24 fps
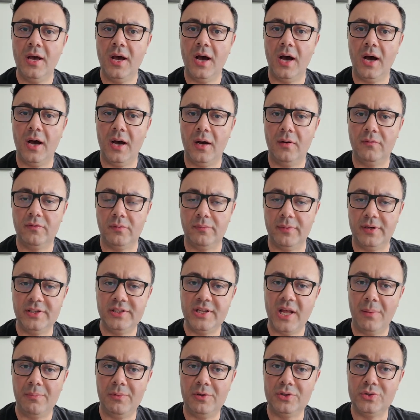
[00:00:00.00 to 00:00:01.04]
from
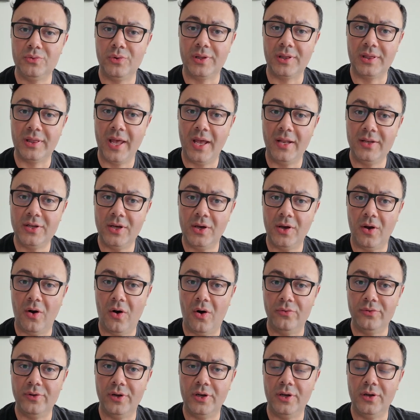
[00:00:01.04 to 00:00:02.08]
Istanbul to Atlanta
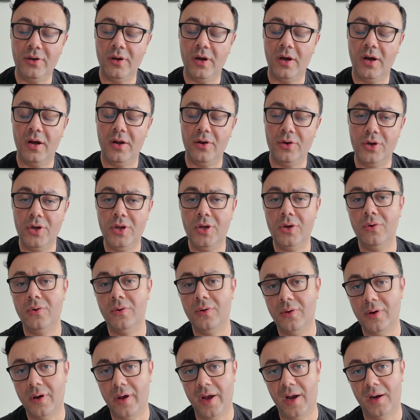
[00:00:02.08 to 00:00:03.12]
on their
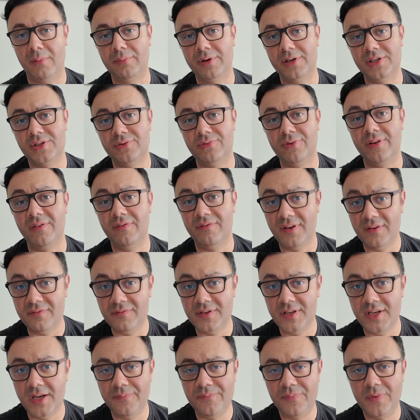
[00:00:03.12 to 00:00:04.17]
new Airbus
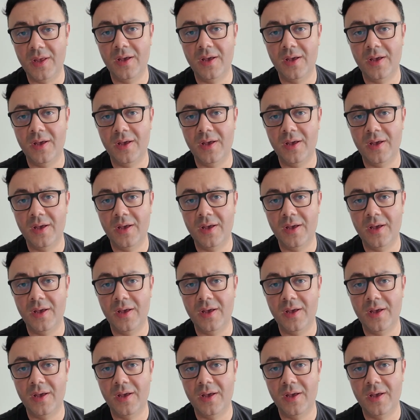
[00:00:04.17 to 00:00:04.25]
350.